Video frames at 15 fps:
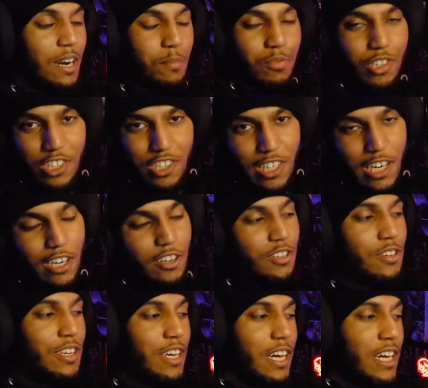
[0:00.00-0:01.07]
appreciate all
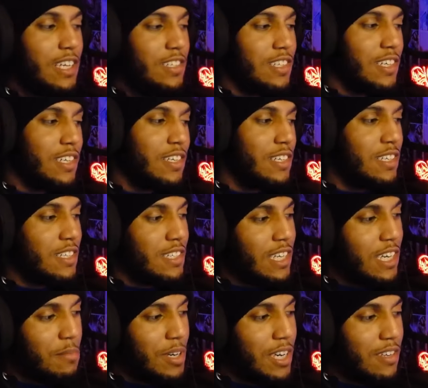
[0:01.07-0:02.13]
you guys, and
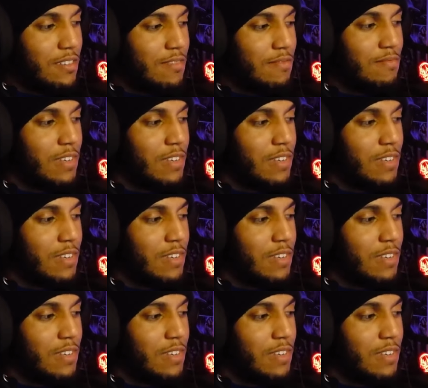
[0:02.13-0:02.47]
yeah, man,